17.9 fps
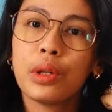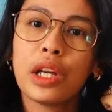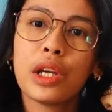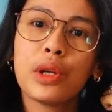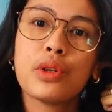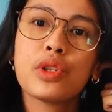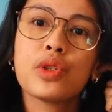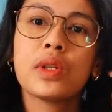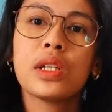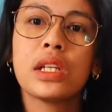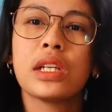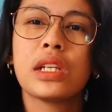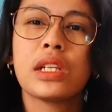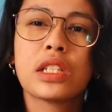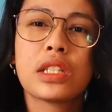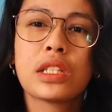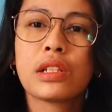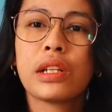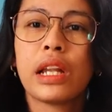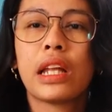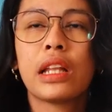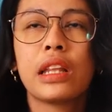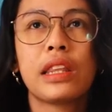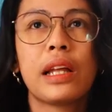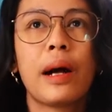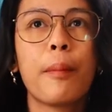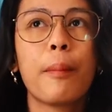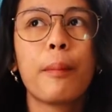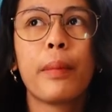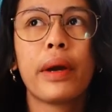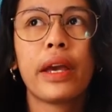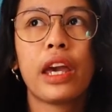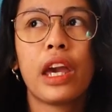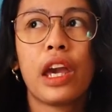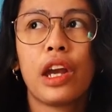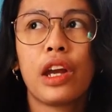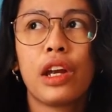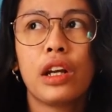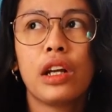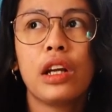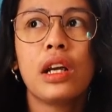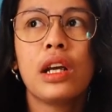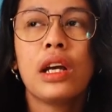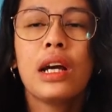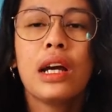I usually just like dump my hair